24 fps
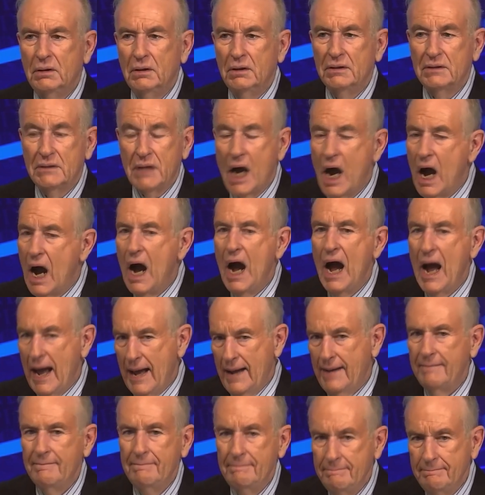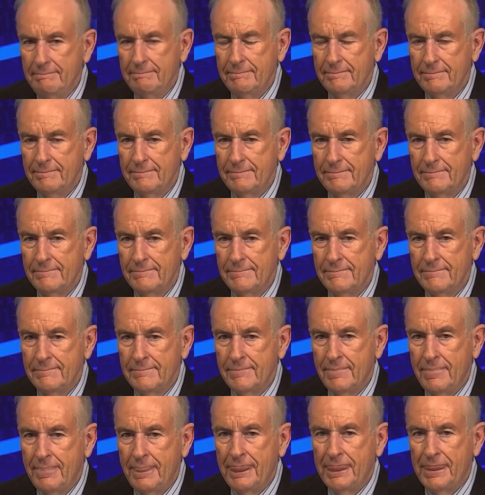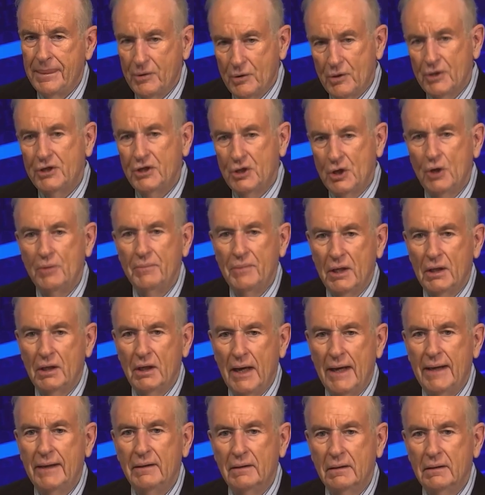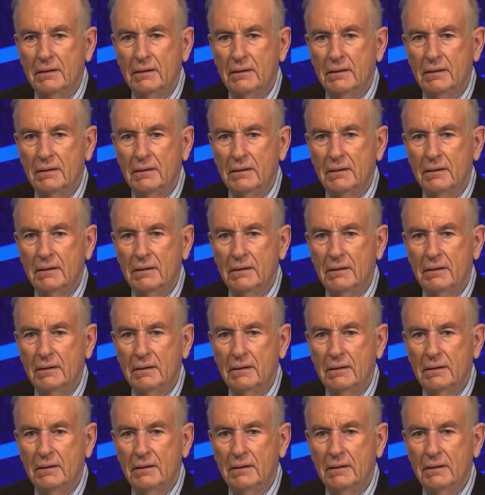time to accumulate